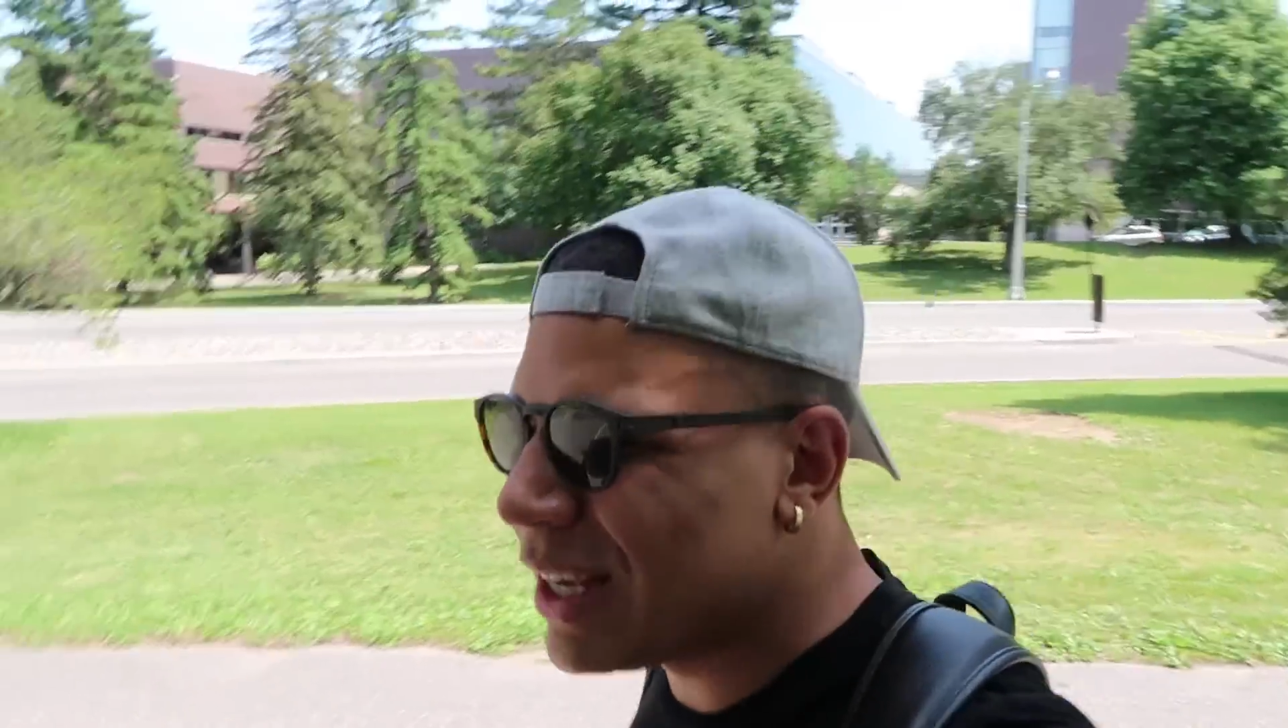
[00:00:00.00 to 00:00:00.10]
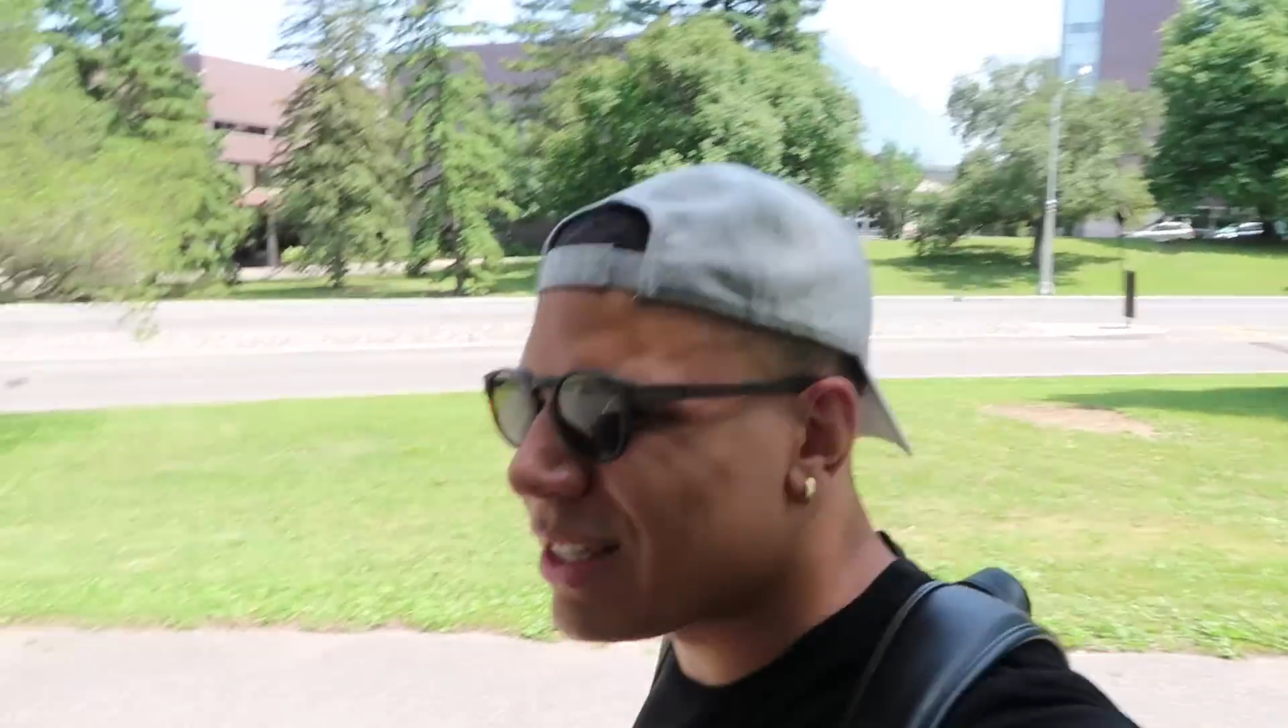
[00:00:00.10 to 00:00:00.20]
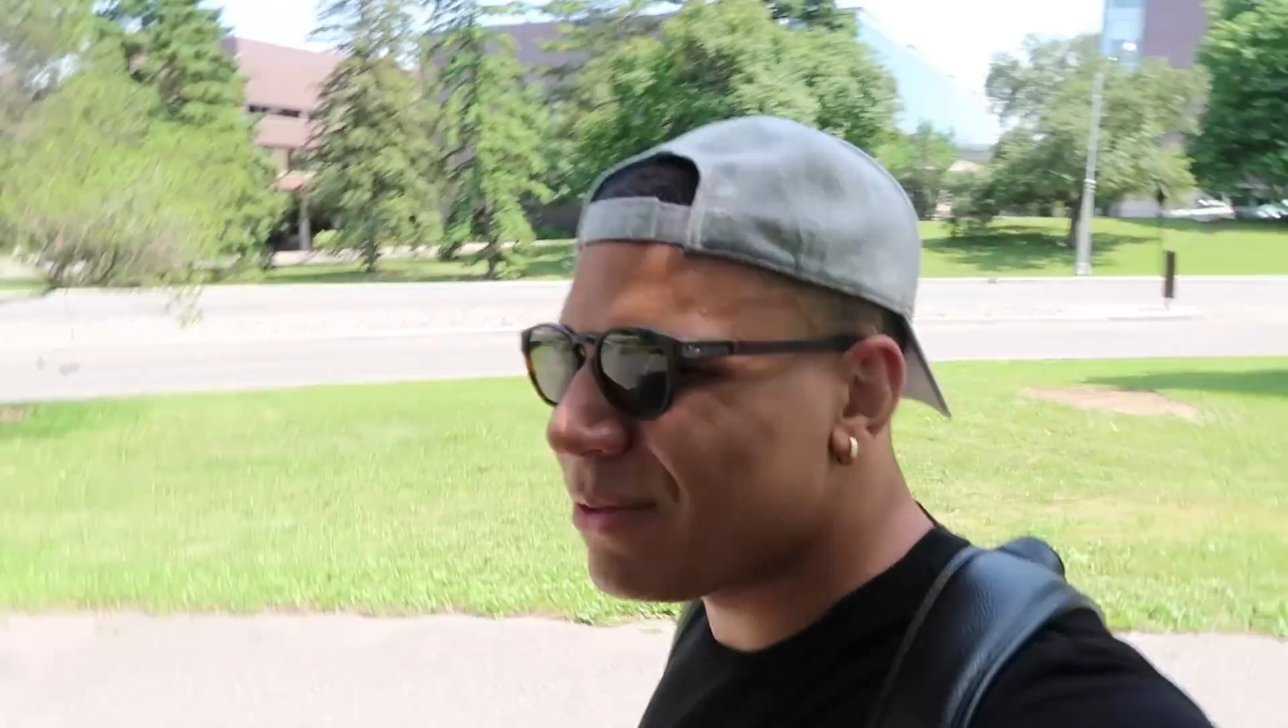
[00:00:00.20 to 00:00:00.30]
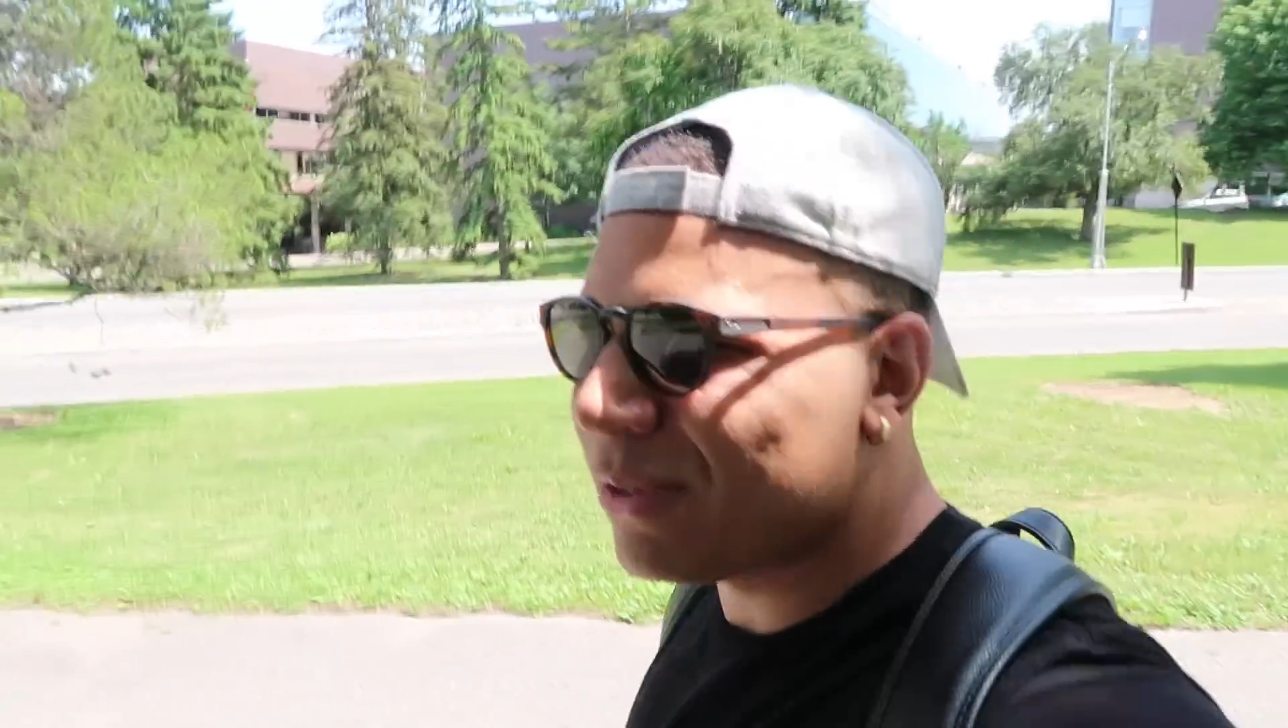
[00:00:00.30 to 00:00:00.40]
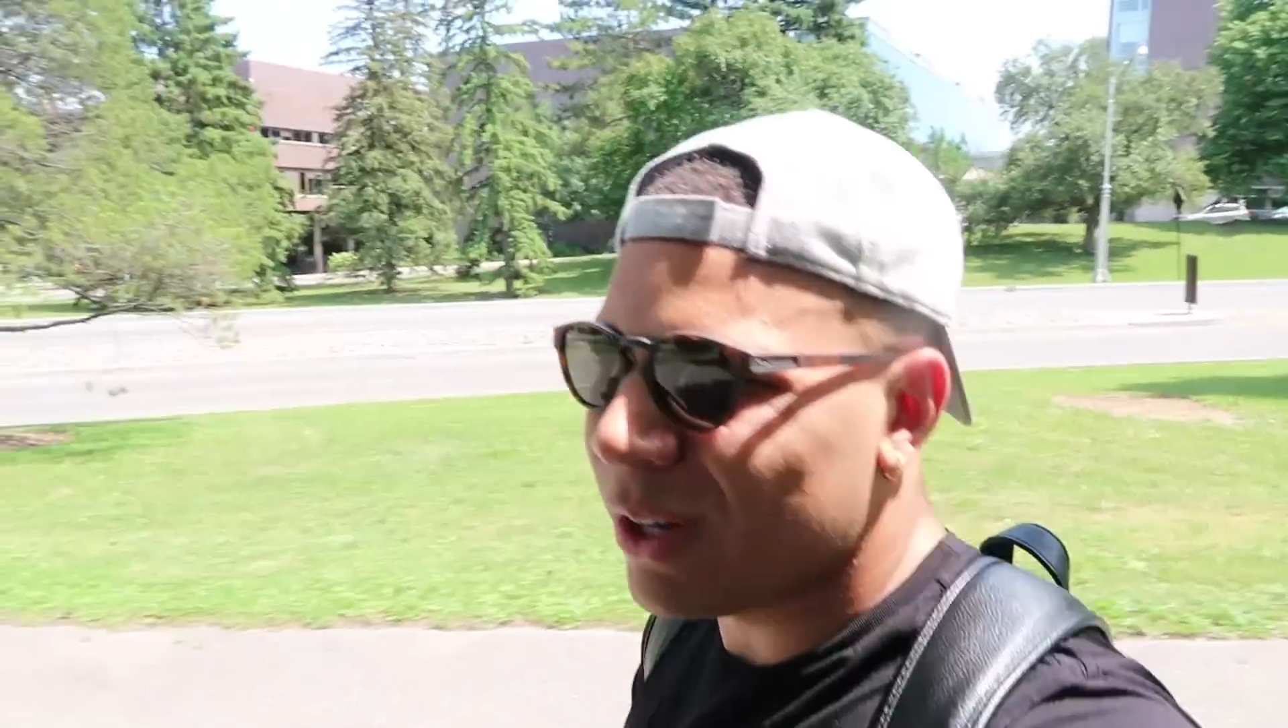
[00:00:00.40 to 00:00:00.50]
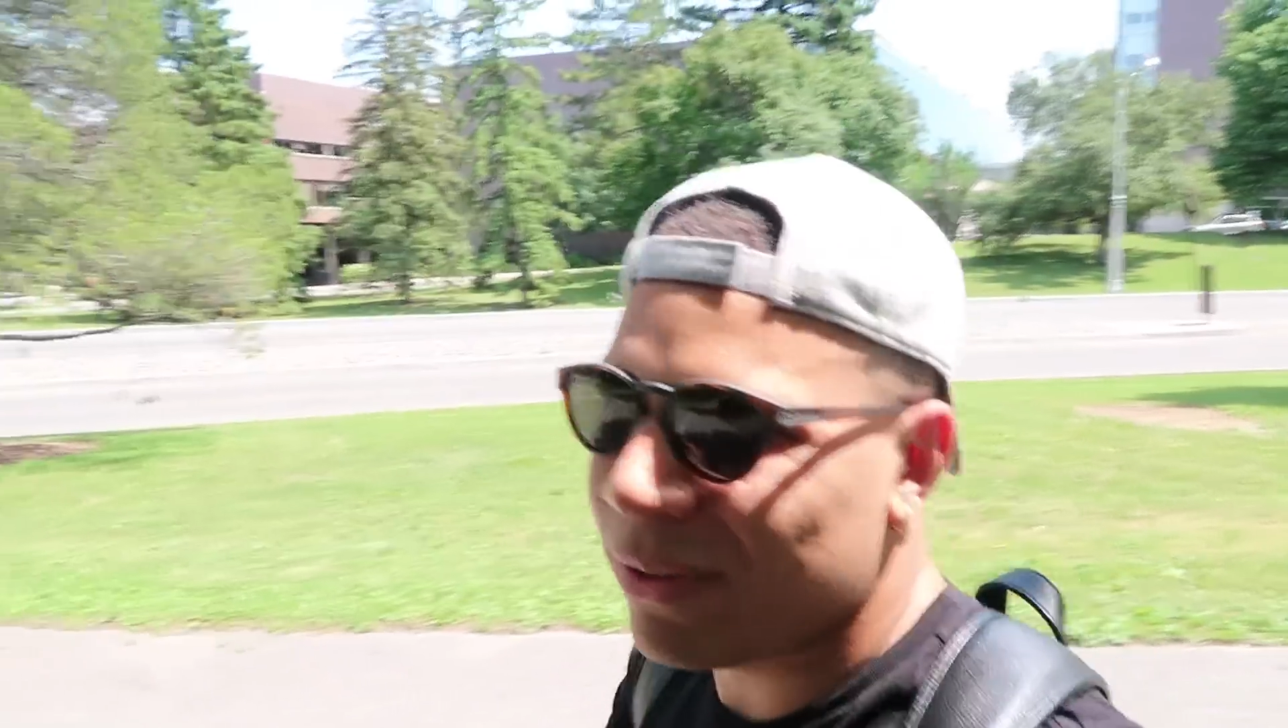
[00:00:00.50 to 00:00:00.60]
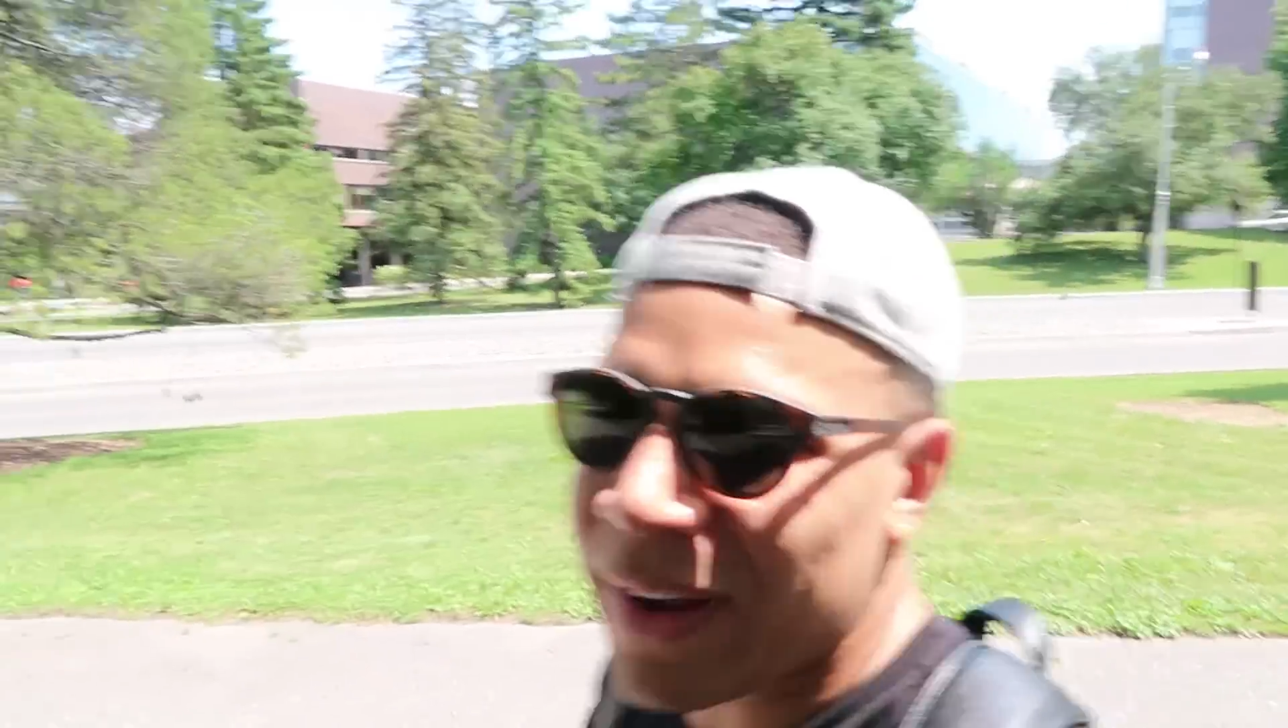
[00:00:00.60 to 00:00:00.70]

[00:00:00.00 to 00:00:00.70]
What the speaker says: is in full